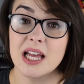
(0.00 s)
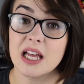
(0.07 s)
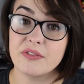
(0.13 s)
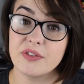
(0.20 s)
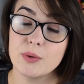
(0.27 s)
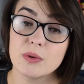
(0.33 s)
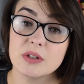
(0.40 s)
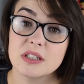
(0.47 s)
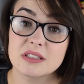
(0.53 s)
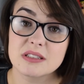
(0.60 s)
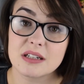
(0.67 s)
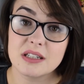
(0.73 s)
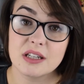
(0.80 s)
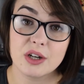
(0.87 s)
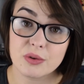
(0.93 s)
If you want to
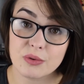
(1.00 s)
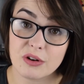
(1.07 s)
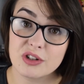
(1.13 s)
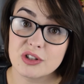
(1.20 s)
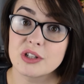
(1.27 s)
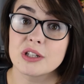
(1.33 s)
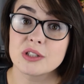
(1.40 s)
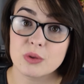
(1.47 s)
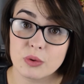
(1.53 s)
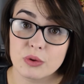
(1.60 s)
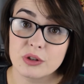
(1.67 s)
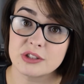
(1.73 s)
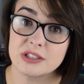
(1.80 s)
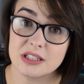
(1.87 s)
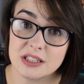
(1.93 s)
study Herodotus or
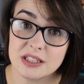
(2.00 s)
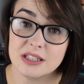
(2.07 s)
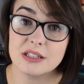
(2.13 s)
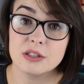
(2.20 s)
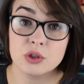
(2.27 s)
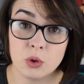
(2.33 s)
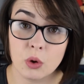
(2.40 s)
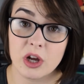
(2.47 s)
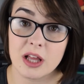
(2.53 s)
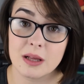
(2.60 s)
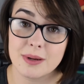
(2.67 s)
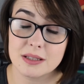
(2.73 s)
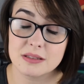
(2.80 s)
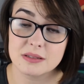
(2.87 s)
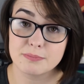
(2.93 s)
Thucydides talking
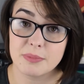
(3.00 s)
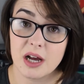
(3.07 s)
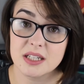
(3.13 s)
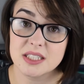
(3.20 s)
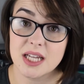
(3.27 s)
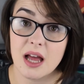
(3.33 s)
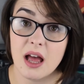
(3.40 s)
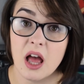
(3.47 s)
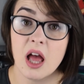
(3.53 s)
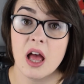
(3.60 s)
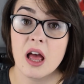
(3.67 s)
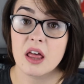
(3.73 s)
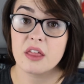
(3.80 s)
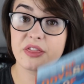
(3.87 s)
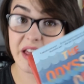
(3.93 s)
about Sparta,
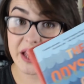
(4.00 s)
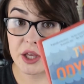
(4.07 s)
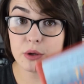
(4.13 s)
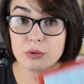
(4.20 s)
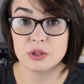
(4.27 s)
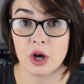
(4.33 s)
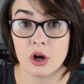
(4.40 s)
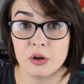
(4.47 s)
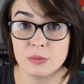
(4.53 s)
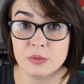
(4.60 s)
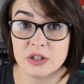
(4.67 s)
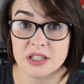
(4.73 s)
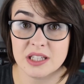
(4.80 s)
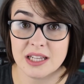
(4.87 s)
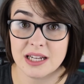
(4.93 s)
they use Homer
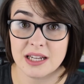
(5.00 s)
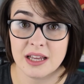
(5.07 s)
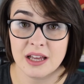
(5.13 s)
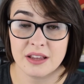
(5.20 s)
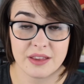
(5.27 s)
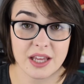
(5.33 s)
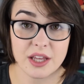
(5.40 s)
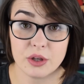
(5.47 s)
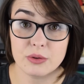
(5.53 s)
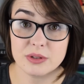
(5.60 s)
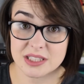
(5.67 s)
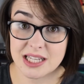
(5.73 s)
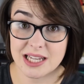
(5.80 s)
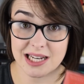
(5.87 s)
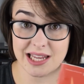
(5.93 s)
in the Iliad. They use
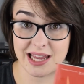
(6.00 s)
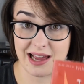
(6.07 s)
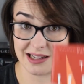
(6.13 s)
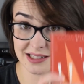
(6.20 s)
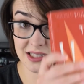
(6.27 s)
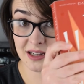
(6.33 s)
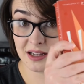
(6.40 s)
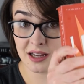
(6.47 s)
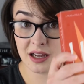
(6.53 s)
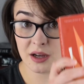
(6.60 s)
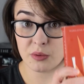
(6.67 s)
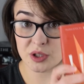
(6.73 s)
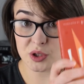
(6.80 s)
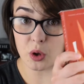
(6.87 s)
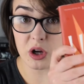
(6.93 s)
the Iliad
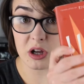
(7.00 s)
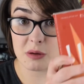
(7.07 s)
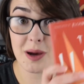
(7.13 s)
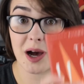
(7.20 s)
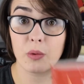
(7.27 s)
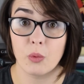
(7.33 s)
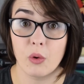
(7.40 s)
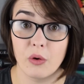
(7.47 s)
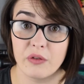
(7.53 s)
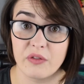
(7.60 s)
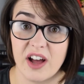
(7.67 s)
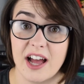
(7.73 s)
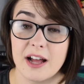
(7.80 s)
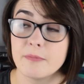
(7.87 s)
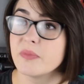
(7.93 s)
when talking about
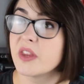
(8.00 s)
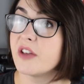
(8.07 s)
warfare.